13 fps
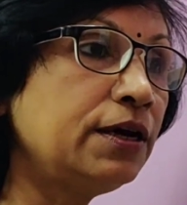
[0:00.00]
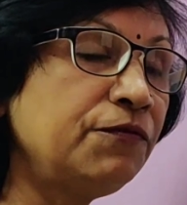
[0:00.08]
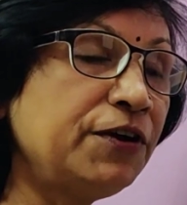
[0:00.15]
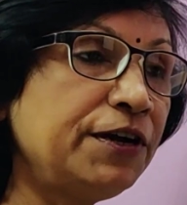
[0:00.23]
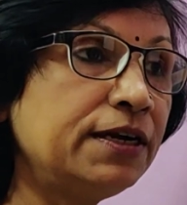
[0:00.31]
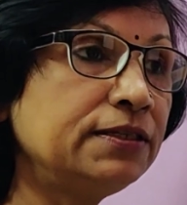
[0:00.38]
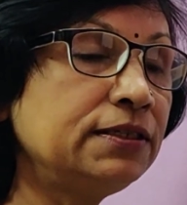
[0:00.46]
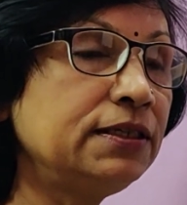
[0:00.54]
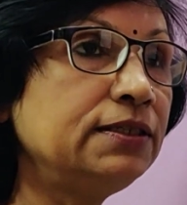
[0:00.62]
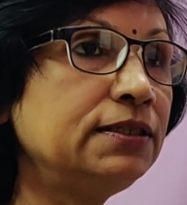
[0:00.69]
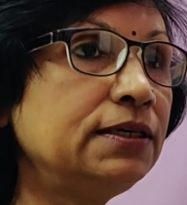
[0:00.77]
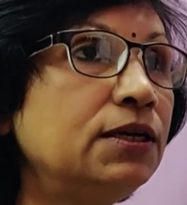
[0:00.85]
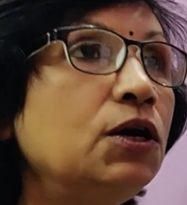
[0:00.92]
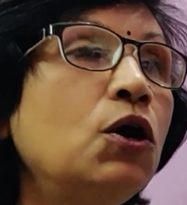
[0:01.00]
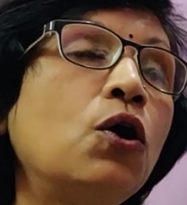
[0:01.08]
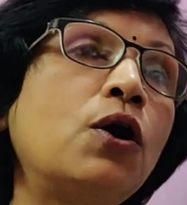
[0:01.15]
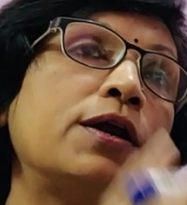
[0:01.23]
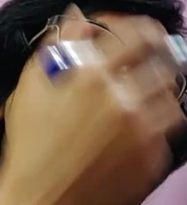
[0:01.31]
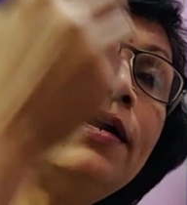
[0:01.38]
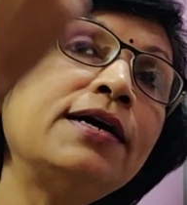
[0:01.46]
winter season,
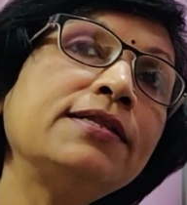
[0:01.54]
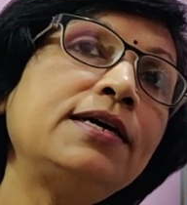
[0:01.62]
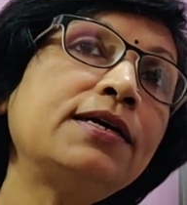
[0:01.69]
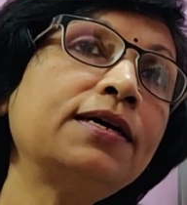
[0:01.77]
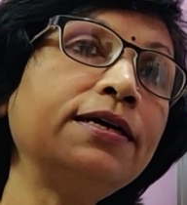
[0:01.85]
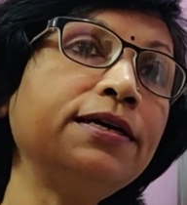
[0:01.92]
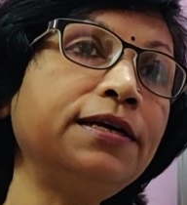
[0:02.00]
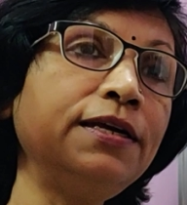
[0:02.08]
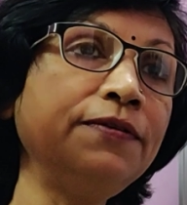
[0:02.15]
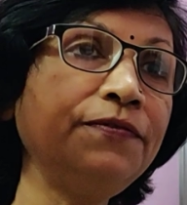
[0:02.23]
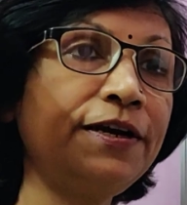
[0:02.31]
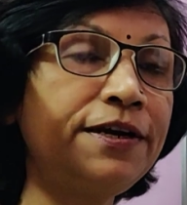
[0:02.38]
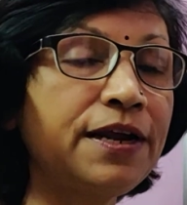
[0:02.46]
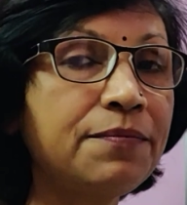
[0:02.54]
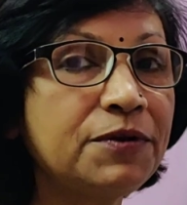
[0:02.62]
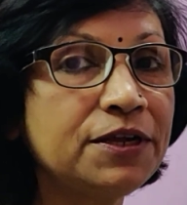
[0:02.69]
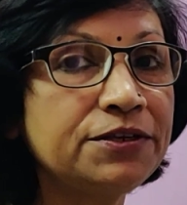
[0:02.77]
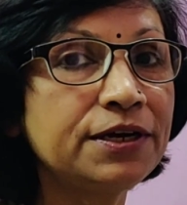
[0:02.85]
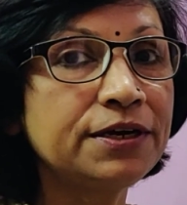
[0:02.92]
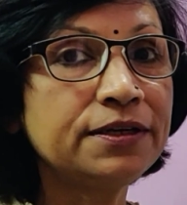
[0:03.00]
or in other countries where
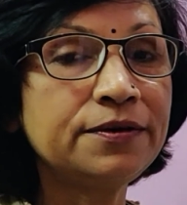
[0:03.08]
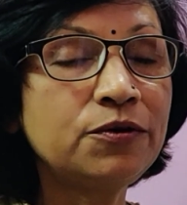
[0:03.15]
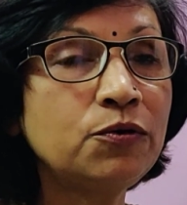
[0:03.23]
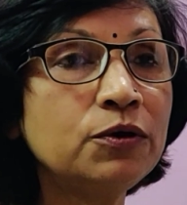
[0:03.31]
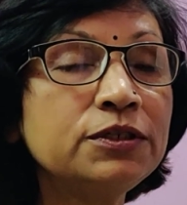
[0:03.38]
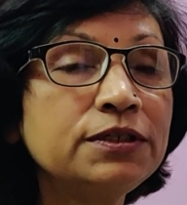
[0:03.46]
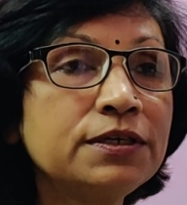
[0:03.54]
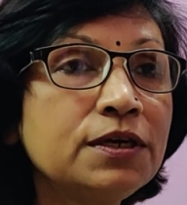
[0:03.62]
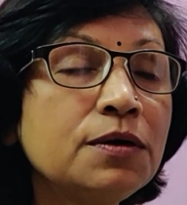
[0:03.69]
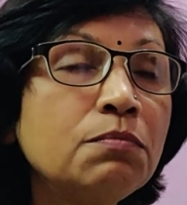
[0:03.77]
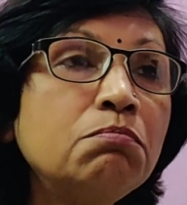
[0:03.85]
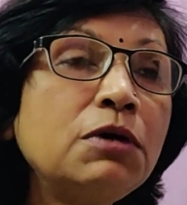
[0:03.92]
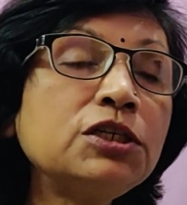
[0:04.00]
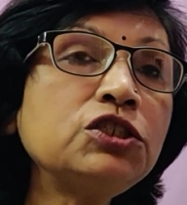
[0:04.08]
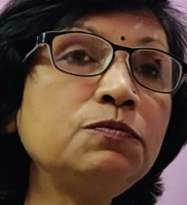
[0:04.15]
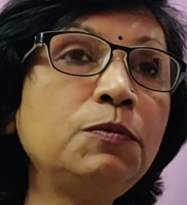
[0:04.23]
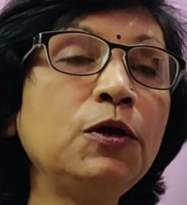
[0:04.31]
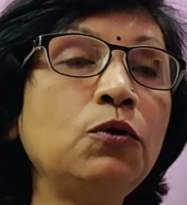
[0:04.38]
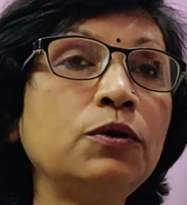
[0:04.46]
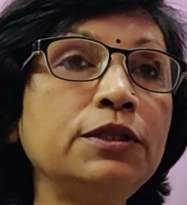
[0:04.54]
temperature goes much
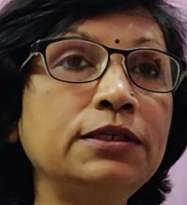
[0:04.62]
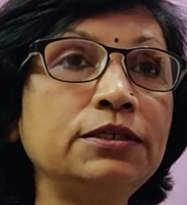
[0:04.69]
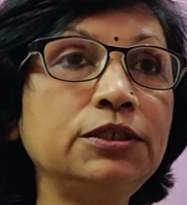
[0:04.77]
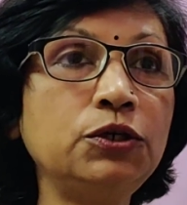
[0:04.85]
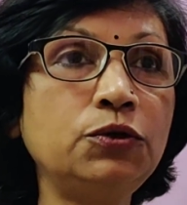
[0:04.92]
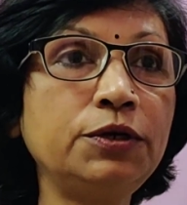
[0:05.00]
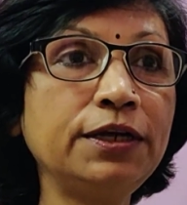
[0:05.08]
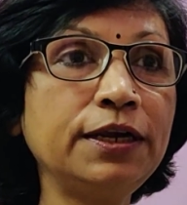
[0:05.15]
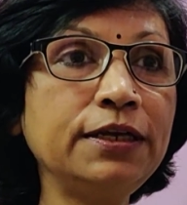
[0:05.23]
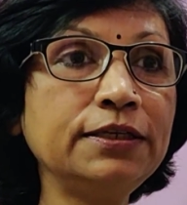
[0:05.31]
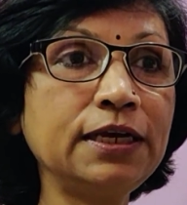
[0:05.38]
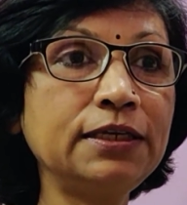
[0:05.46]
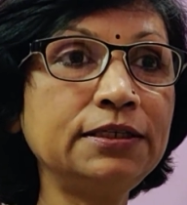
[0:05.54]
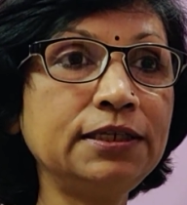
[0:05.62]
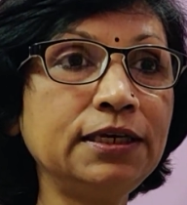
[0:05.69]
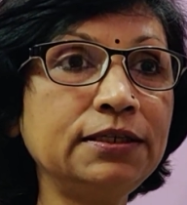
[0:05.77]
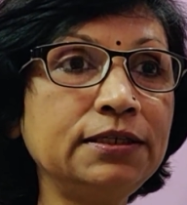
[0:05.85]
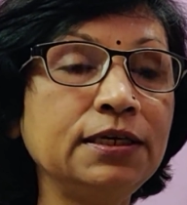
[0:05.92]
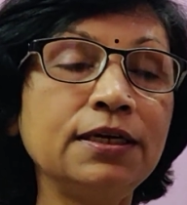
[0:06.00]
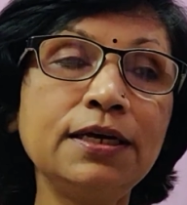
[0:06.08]
below than 0 degrees
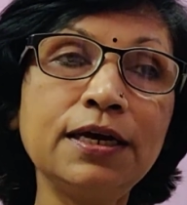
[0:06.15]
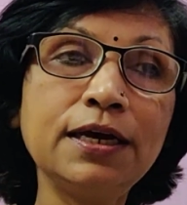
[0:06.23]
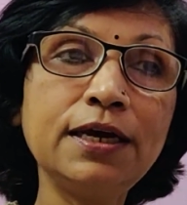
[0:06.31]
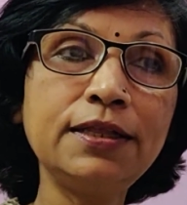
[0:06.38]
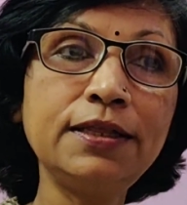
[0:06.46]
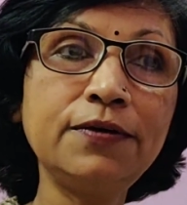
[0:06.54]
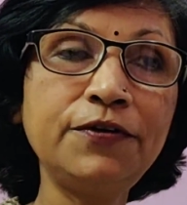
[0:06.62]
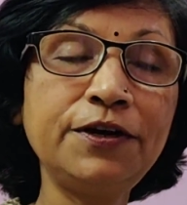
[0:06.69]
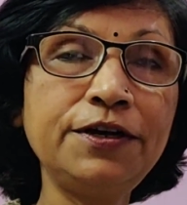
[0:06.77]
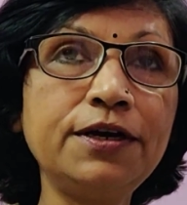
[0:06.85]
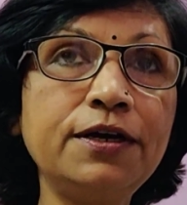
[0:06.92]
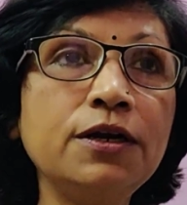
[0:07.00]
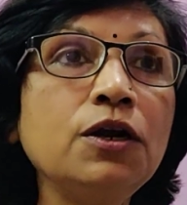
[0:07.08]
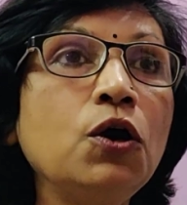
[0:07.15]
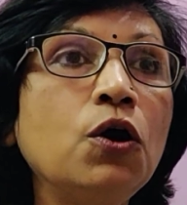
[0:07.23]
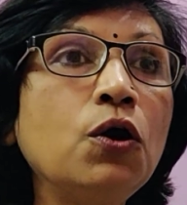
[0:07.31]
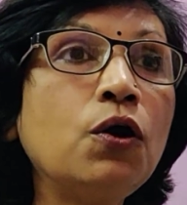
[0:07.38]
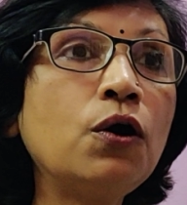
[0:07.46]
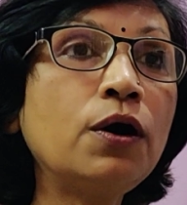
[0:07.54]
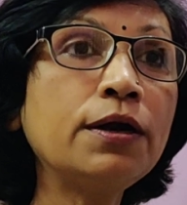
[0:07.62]
Celsius in the winter,
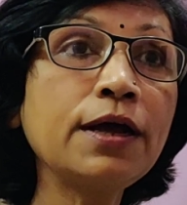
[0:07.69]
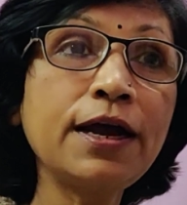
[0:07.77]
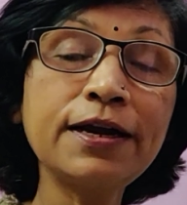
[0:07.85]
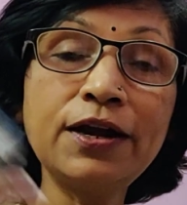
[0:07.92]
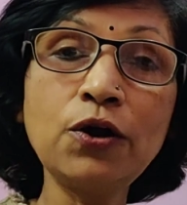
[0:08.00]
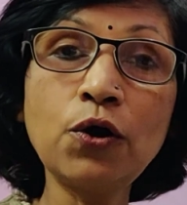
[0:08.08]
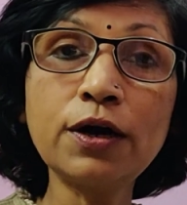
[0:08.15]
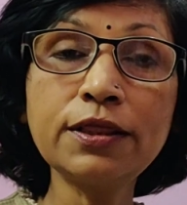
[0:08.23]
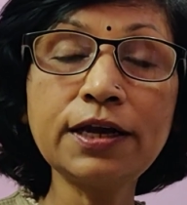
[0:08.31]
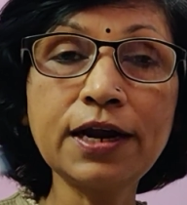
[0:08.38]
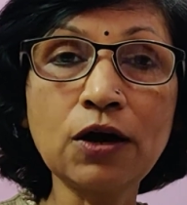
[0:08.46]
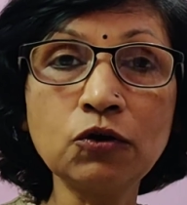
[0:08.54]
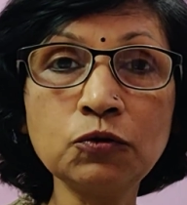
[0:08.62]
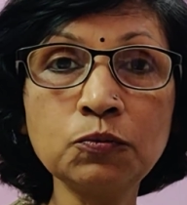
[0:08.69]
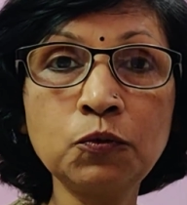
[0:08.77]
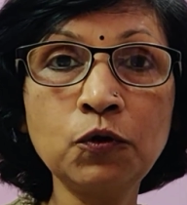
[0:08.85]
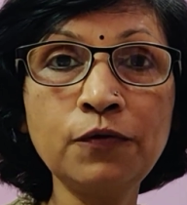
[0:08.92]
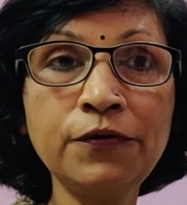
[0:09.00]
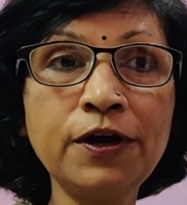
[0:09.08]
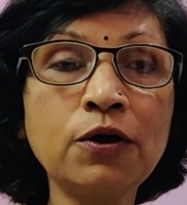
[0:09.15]
or at north and south
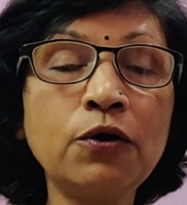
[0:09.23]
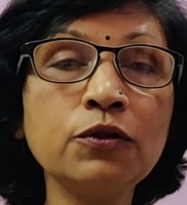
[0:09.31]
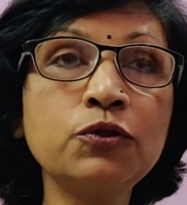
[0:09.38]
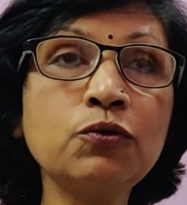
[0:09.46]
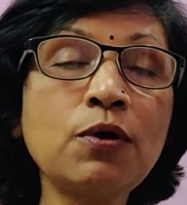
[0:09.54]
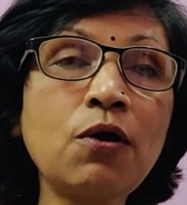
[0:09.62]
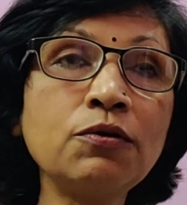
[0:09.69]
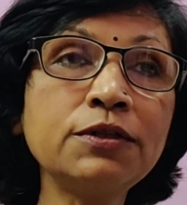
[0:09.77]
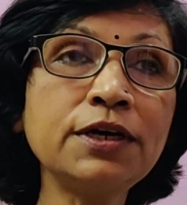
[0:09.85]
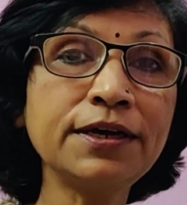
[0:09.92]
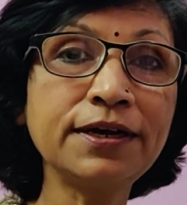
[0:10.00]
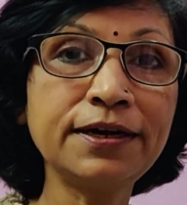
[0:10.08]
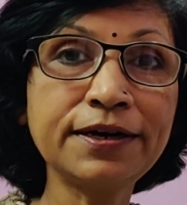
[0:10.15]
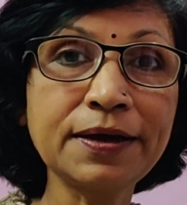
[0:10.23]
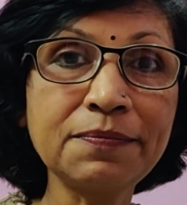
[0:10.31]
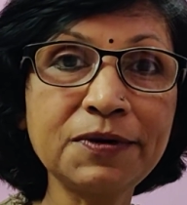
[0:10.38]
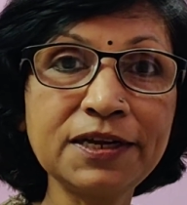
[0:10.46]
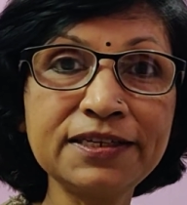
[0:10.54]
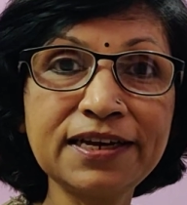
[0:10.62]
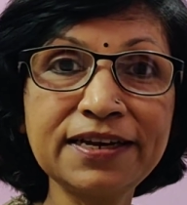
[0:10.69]
pole where throughout the year
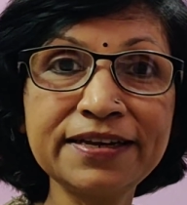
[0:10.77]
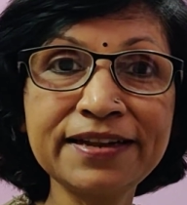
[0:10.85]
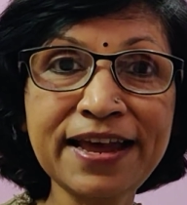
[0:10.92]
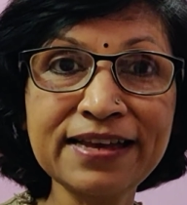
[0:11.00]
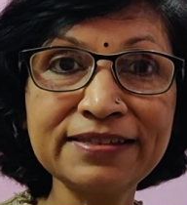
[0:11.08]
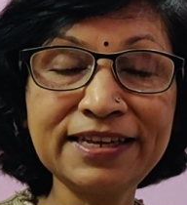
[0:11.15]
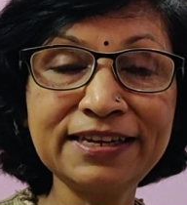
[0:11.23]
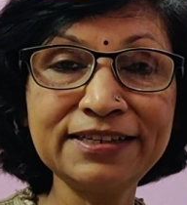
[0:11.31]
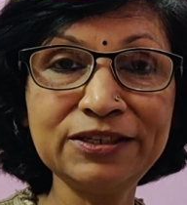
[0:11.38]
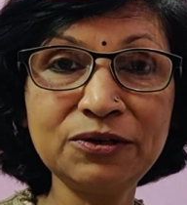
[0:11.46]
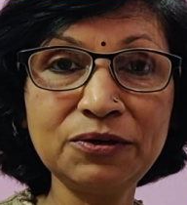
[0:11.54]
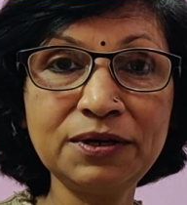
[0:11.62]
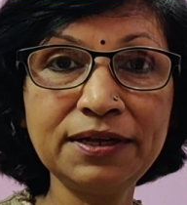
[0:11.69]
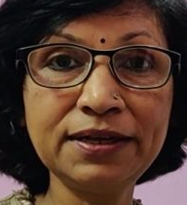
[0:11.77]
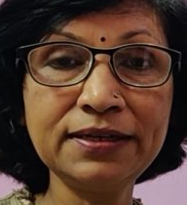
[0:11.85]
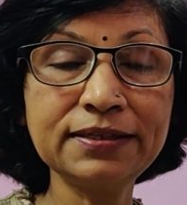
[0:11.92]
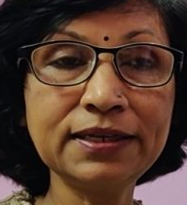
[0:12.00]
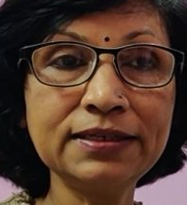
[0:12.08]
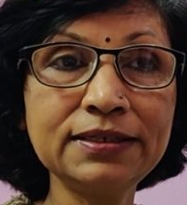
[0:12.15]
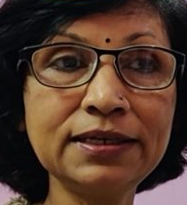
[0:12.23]
temperature is less than 0 degrees
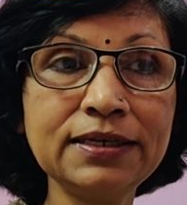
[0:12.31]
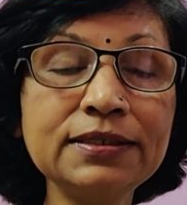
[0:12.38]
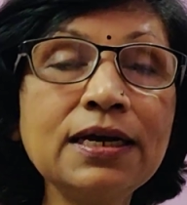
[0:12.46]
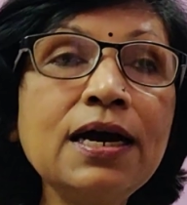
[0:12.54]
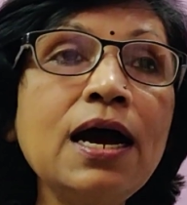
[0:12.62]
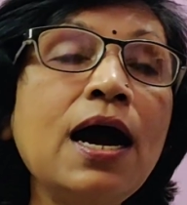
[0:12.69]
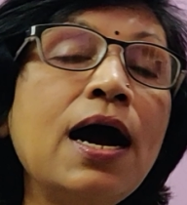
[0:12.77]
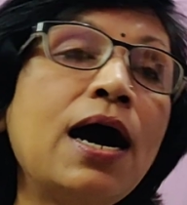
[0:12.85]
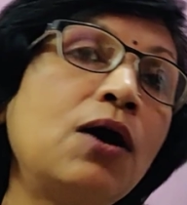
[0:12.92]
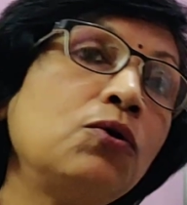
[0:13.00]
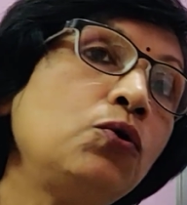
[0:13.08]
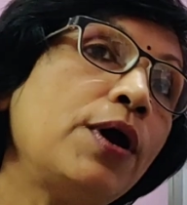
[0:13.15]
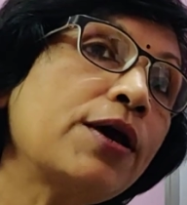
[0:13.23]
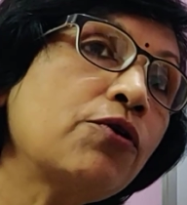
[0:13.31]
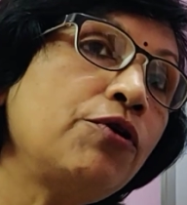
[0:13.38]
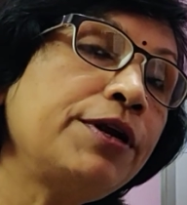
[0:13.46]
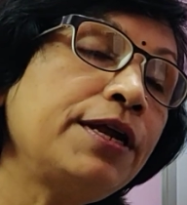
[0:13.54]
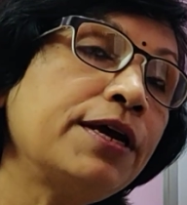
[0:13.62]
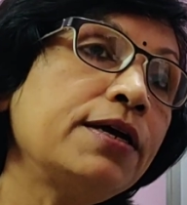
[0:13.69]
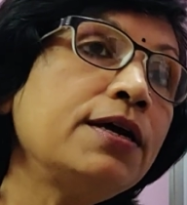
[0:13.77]
Celsius, how do
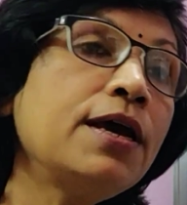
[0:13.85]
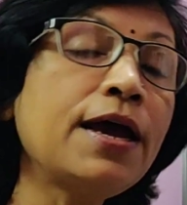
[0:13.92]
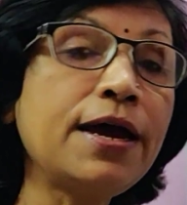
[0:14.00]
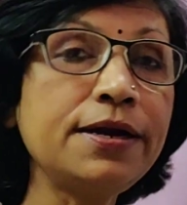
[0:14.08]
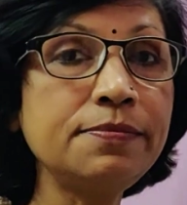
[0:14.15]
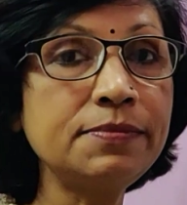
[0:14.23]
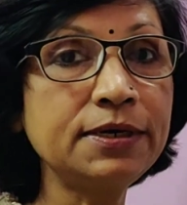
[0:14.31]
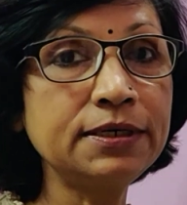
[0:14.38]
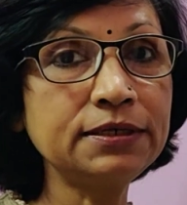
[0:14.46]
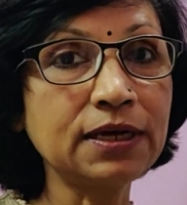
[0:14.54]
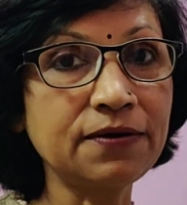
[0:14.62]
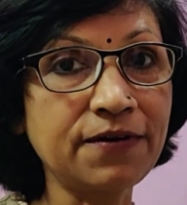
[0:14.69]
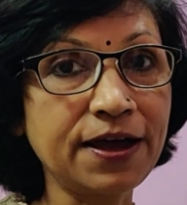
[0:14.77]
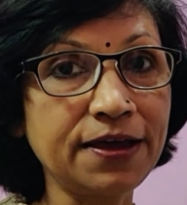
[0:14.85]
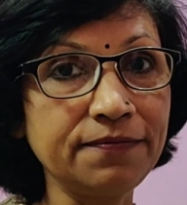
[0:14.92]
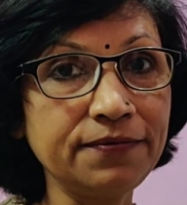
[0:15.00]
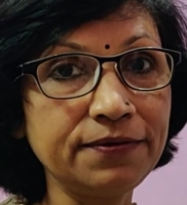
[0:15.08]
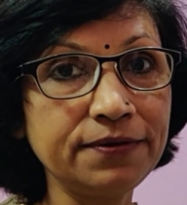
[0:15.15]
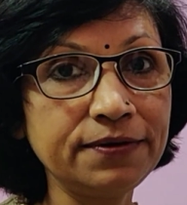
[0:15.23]
aquatic animals survive?